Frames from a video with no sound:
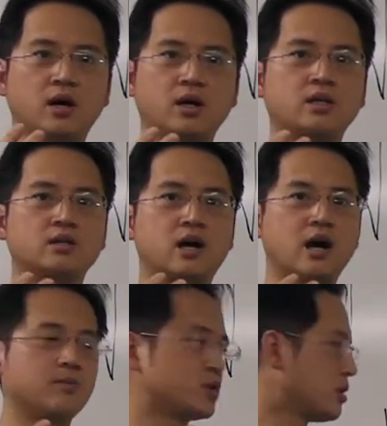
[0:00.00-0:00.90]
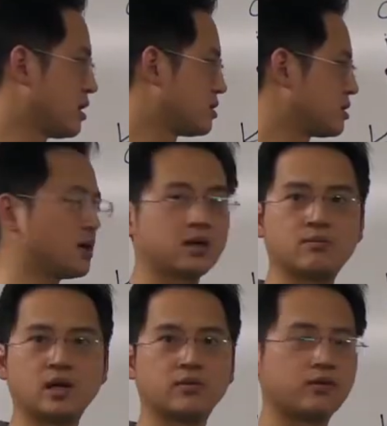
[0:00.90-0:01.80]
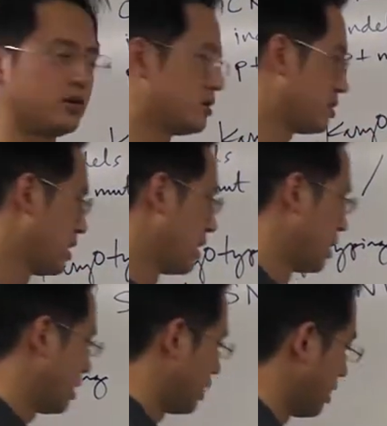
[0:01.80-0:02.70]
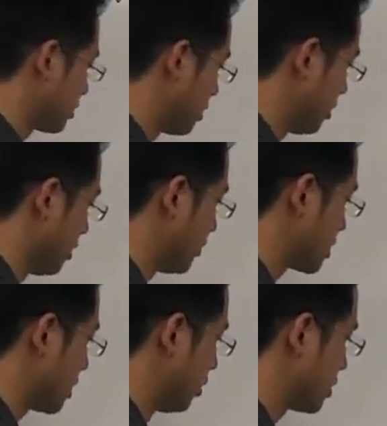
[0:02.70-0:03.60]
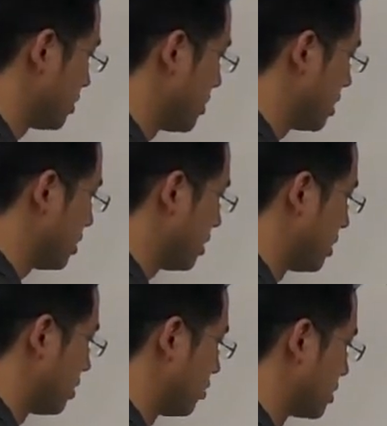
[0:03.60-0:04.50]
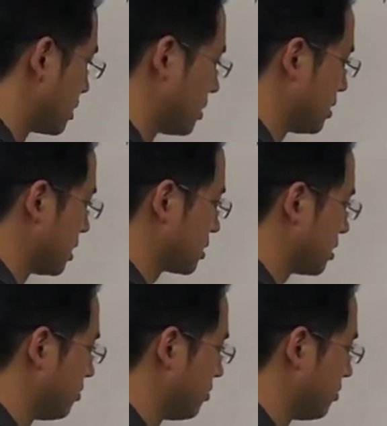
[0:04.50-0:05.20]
in time so that it's stuck in metaphase. An alternative is colcemid, which is essentially